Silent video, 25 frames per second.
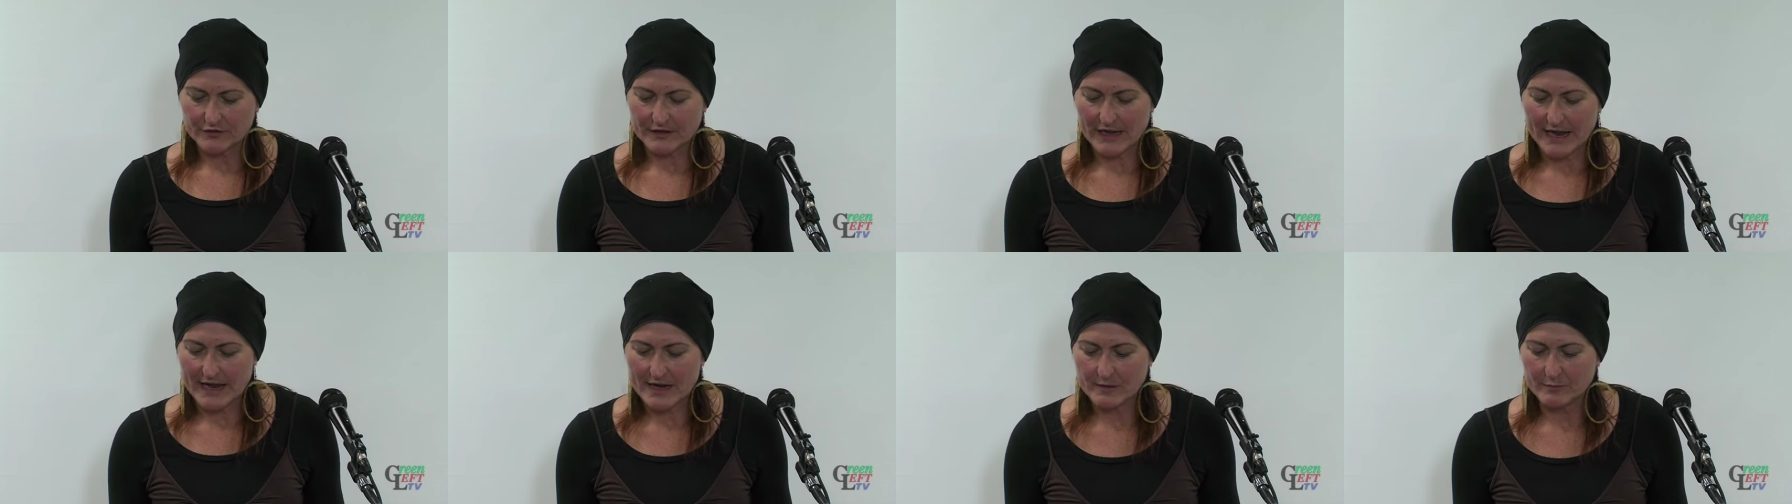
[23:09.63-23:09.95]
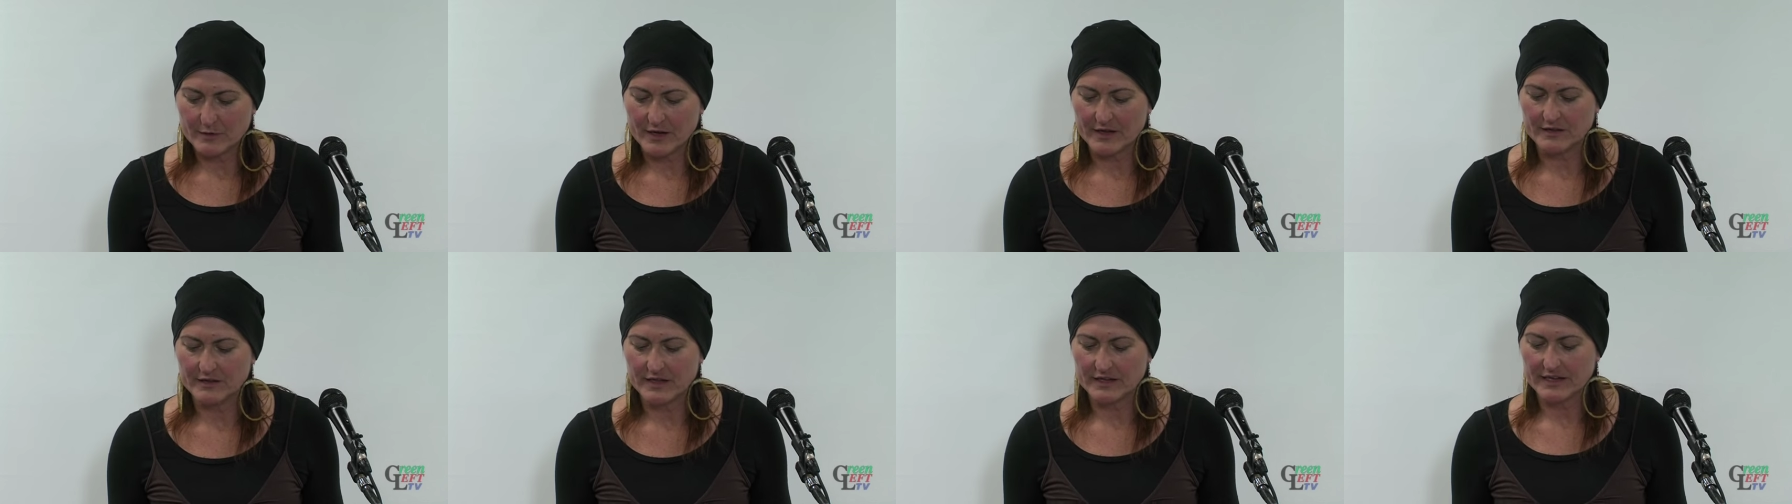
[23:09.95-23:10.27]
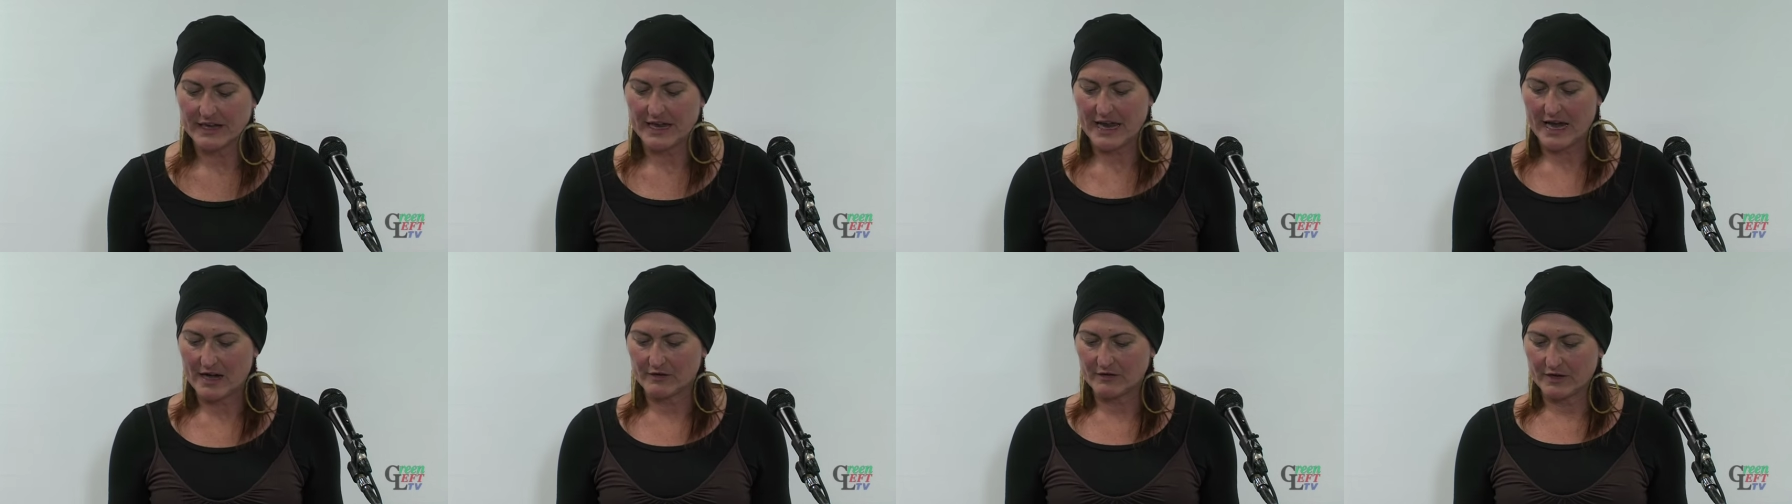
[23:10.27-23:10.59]
labour and the
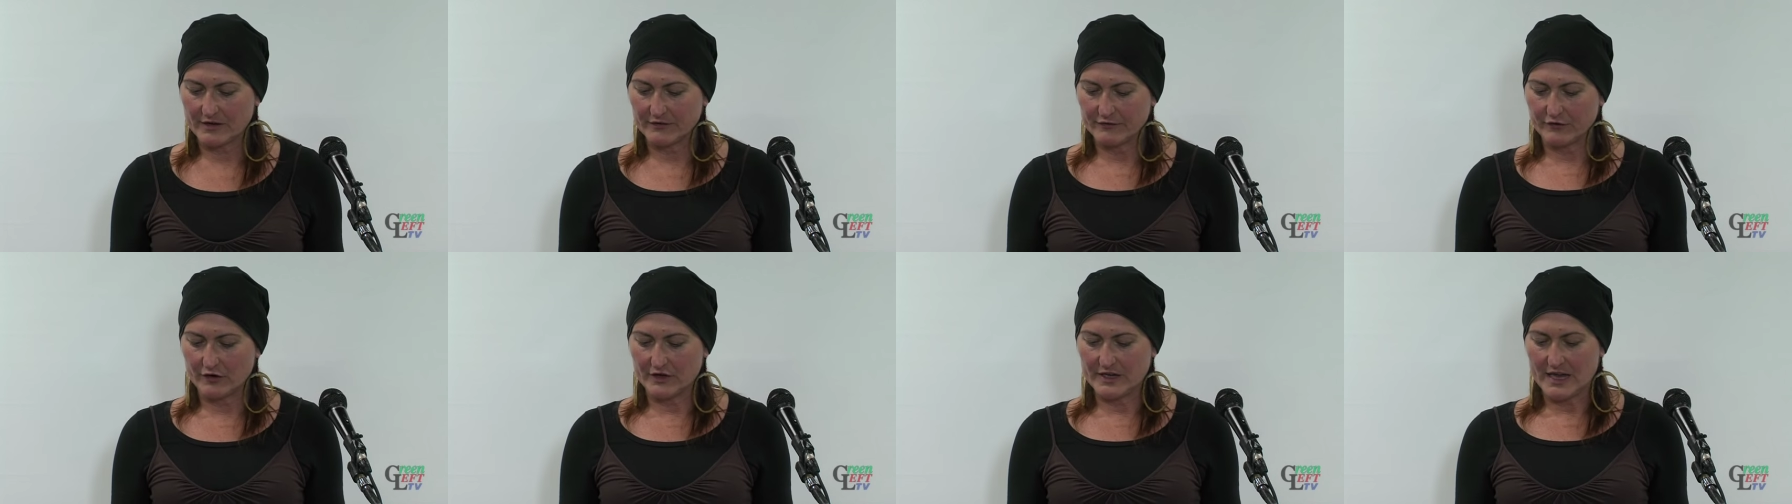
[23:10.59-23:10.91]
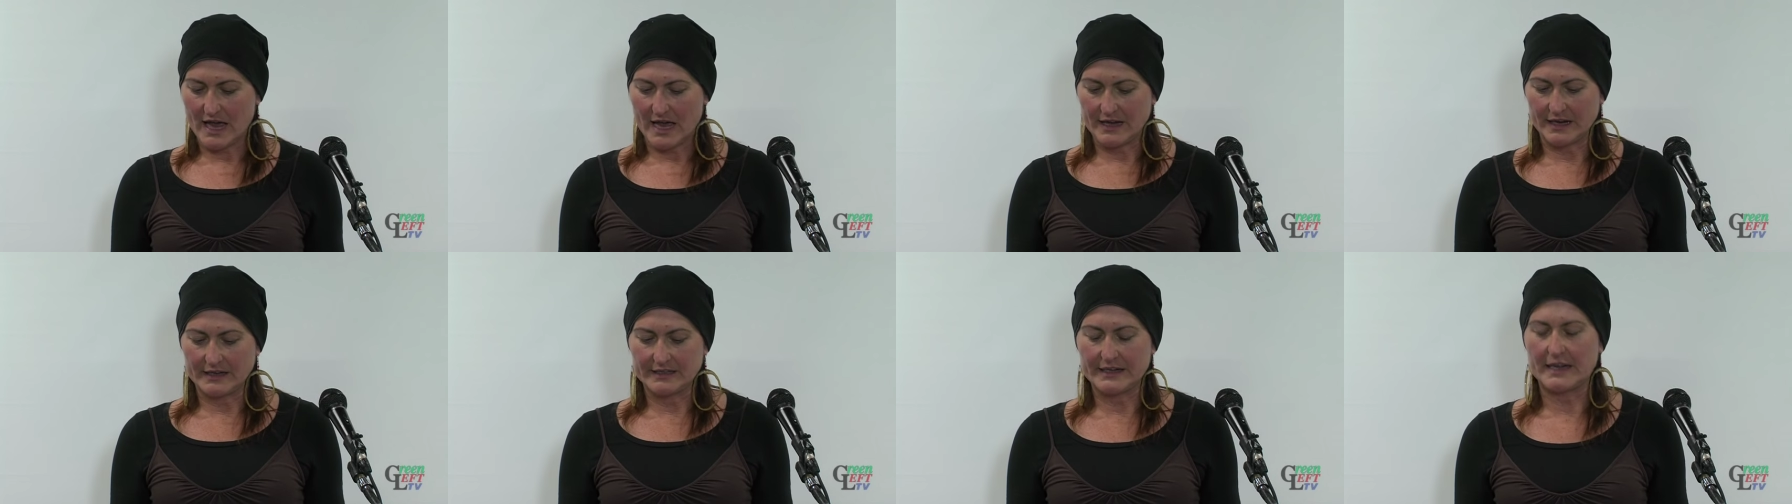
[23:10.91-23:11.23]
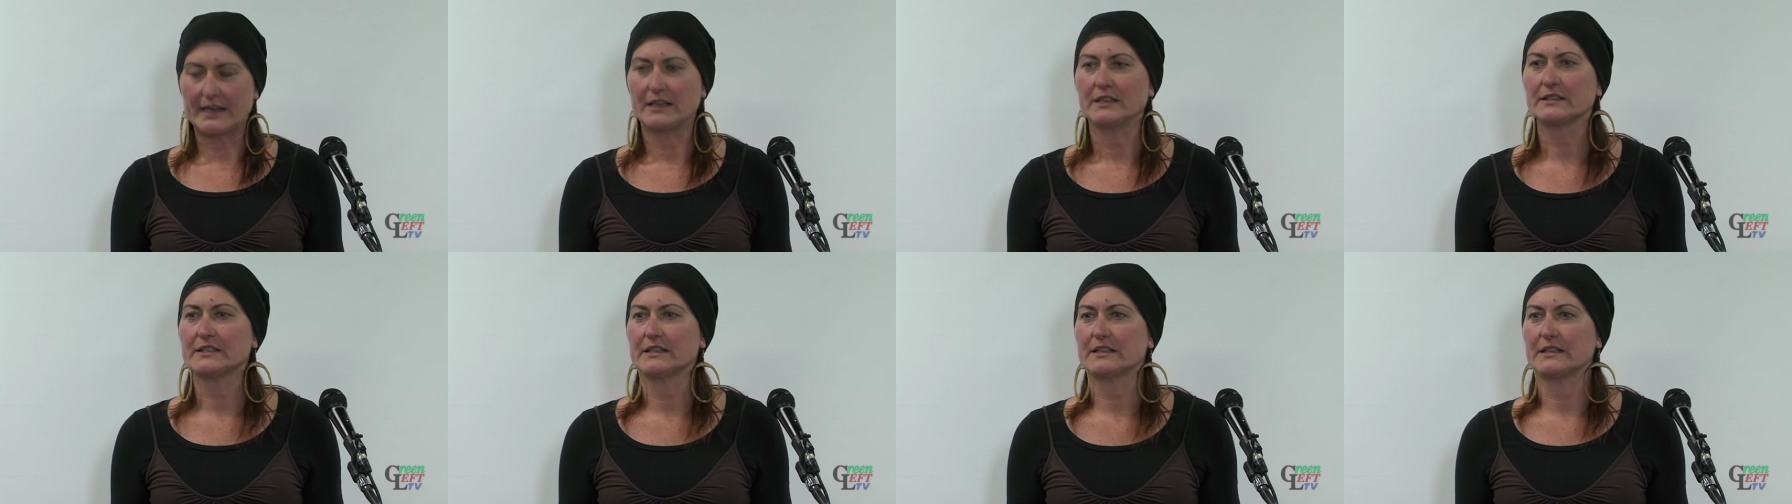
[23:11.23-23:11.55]
caring for young and
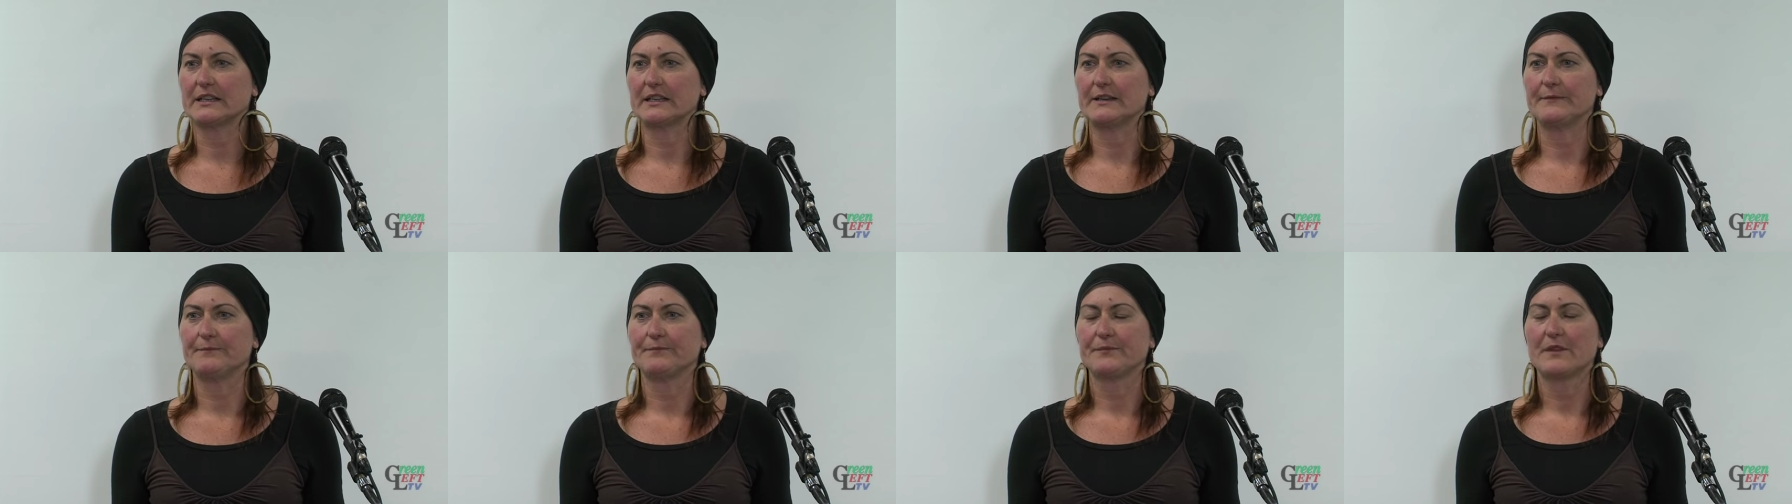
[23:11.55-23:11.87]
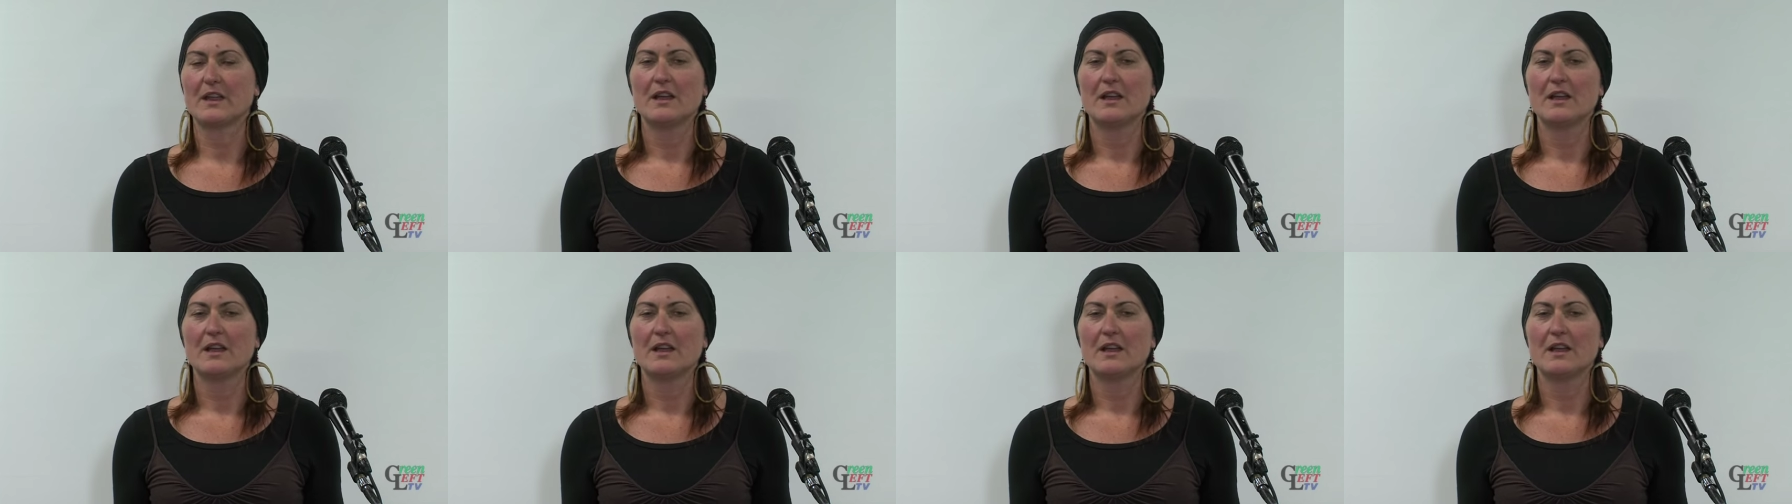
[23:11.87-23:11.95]
elderly.